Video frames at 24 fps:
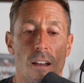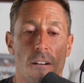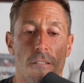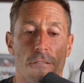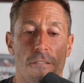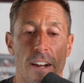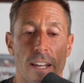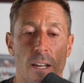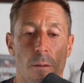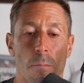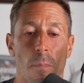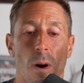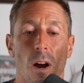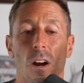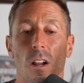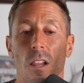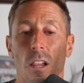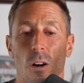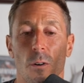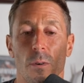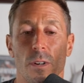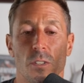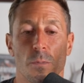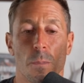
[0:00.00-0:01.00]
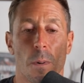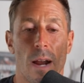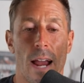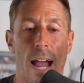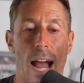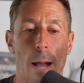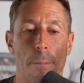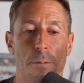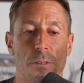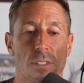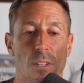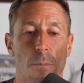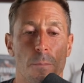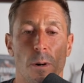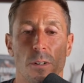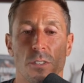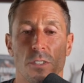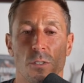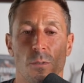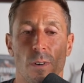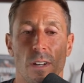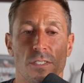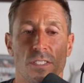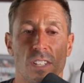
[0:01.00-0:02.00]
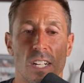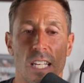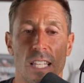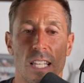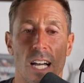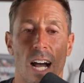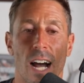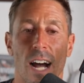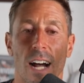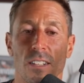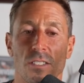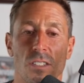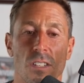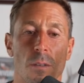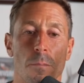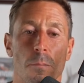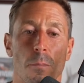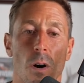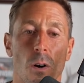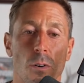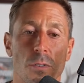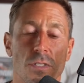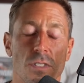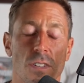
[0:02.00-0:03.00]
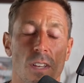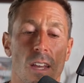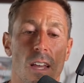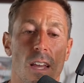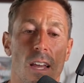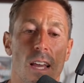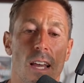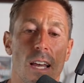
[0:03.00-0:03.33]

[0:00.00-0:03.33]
Frank Marlowe is perhaps the person who has studied the Hadza the most.